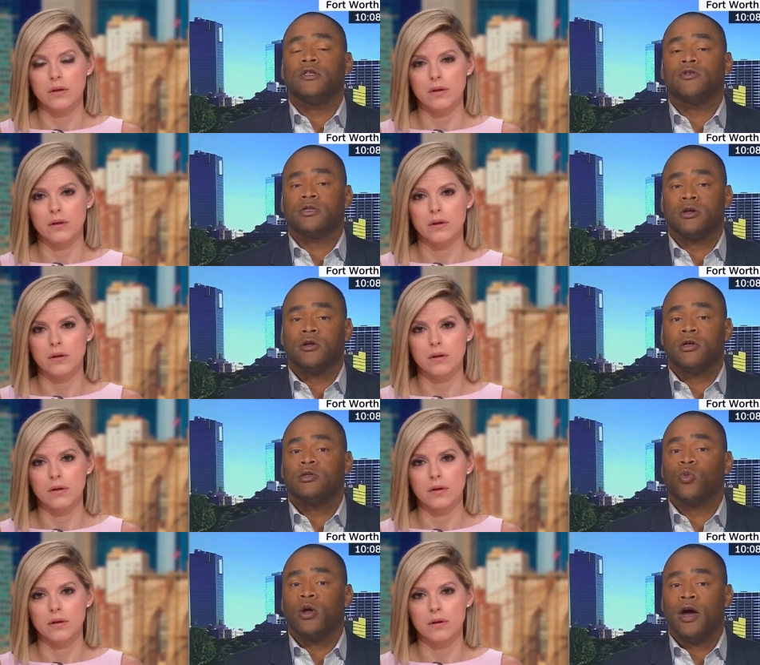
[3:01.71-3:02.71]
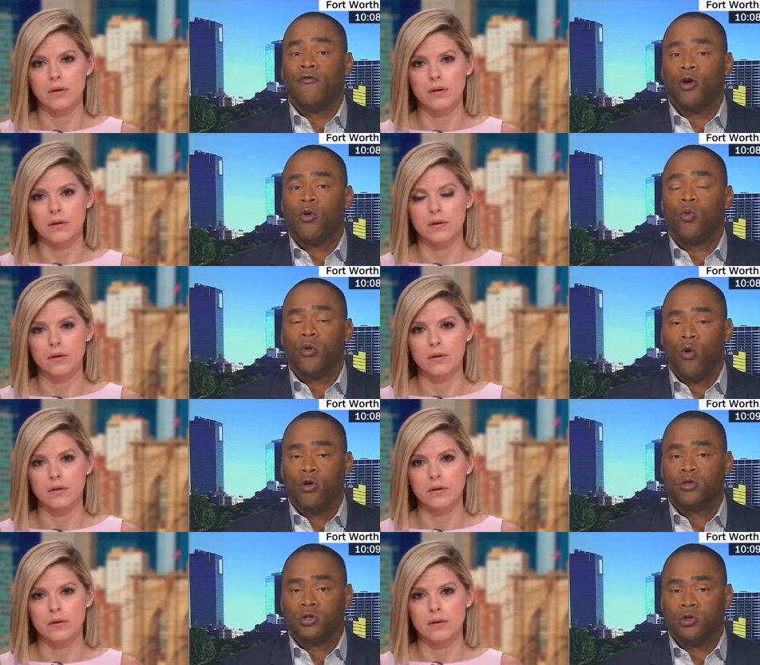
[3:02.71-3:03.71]
Speaker 1: facilities whenever we
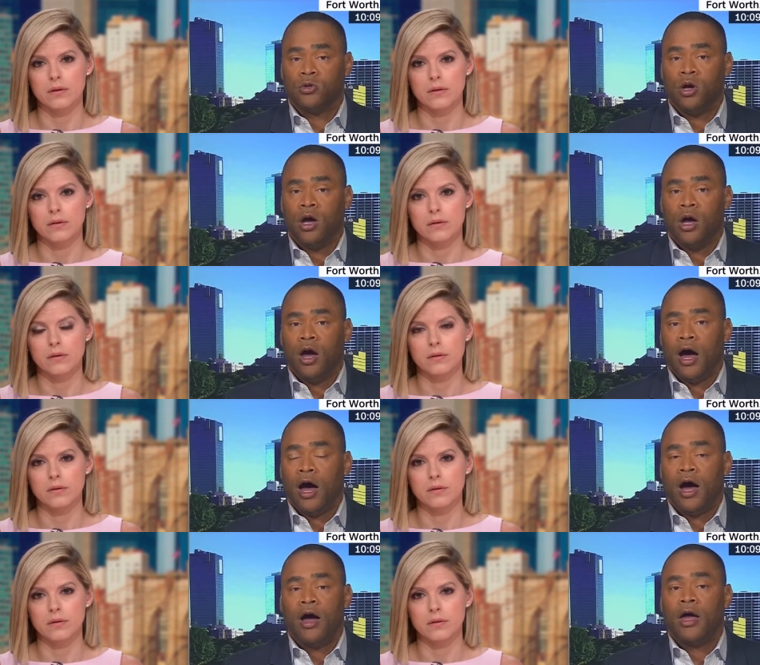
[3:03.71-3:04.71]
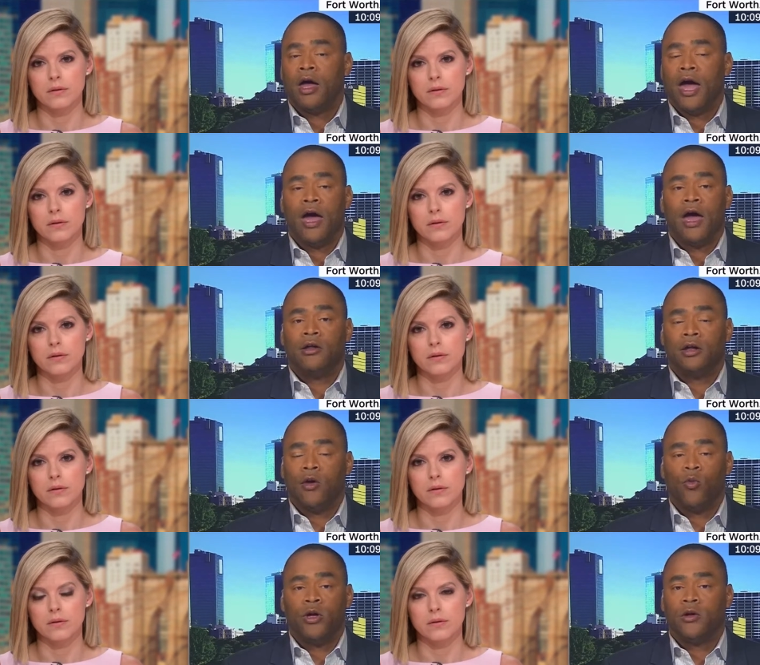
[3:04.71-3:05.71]
want to uh, at,
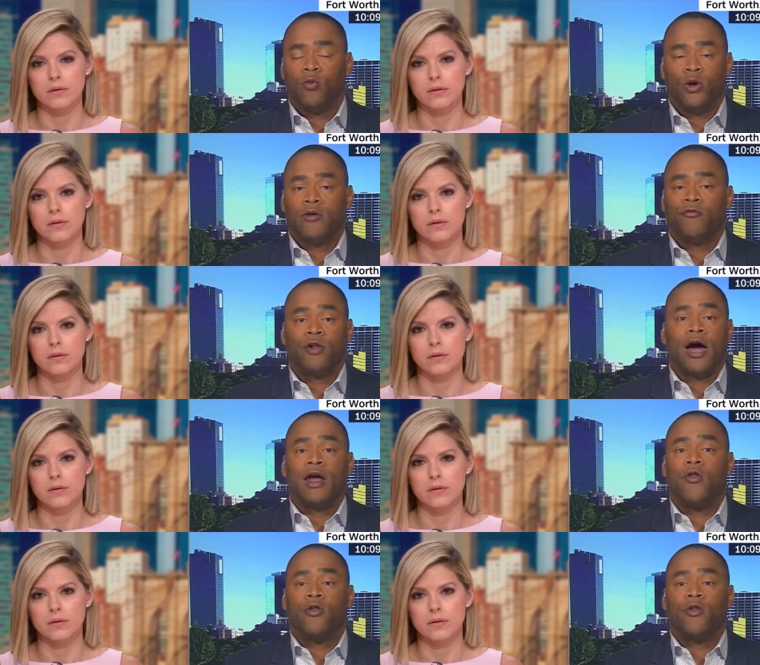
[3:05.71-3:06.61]
and we can we can fly down